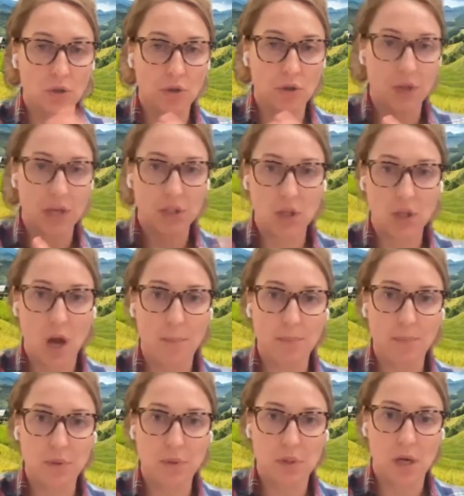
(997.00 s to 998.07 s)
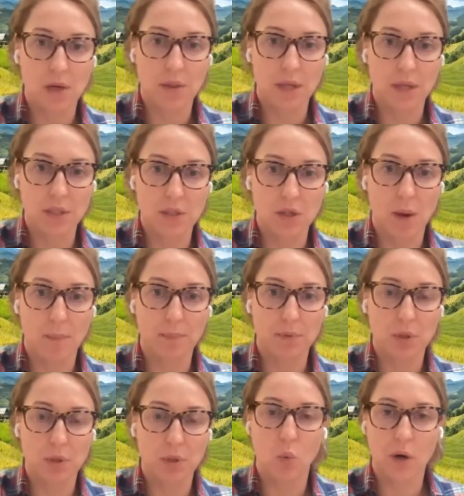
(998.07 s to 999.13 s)
So they stopped. Uh, they
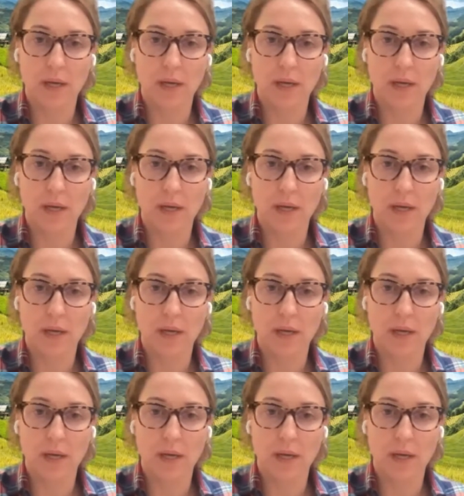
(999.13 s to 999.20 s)
stopped uh,